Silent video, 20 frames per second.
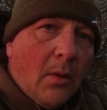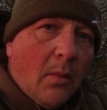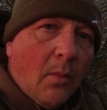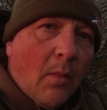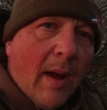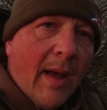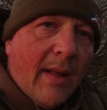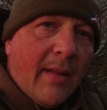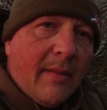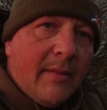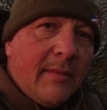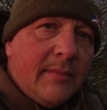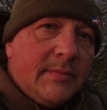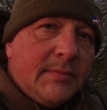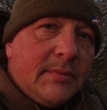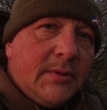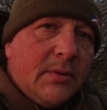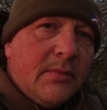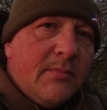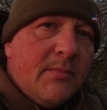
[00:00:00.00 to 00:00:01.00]
Well,
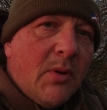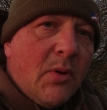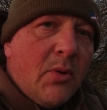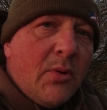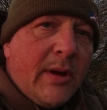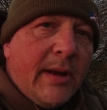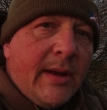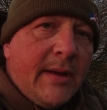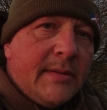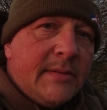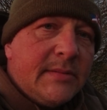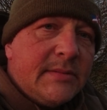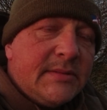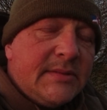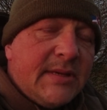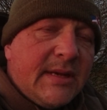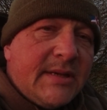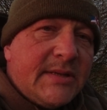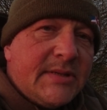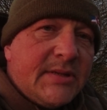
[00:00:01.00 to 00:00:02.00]
good morning.
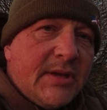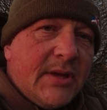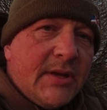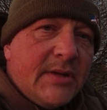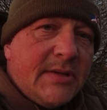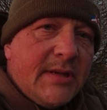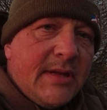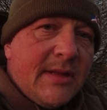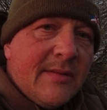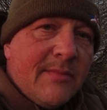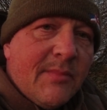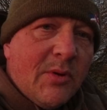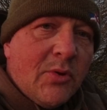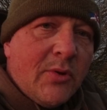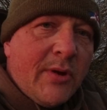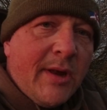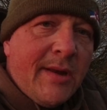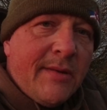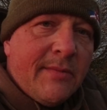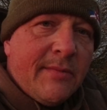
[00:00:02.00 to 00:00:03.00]
6:30 in the
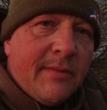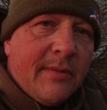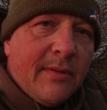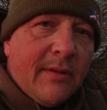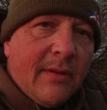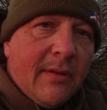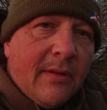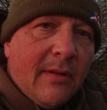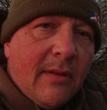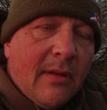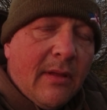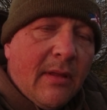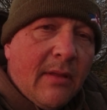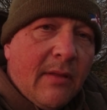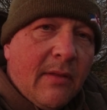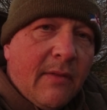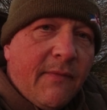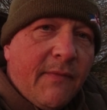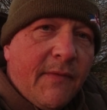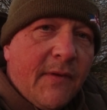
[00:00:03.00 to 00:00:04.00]
morning.
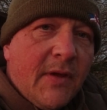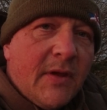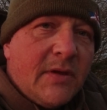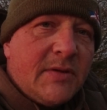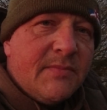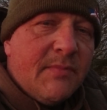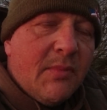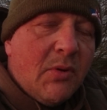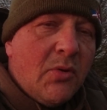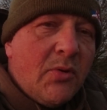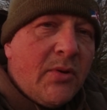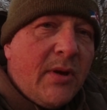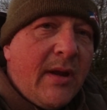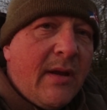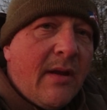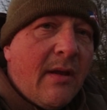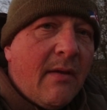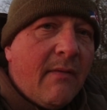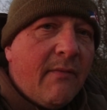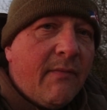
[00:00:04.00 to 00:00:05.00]
The first
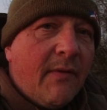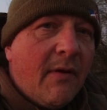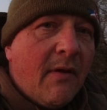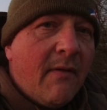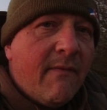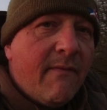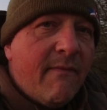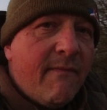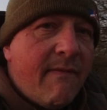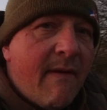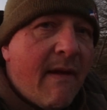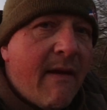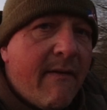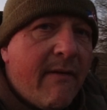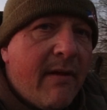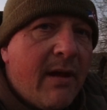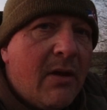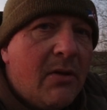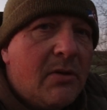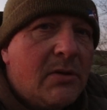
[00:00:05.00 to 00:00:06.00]
morning for a
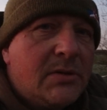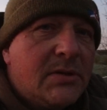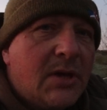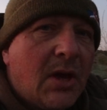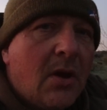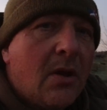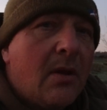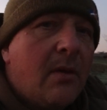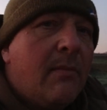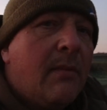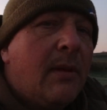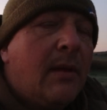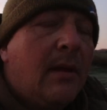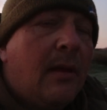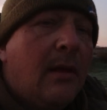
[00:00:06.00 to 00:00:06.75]
very long time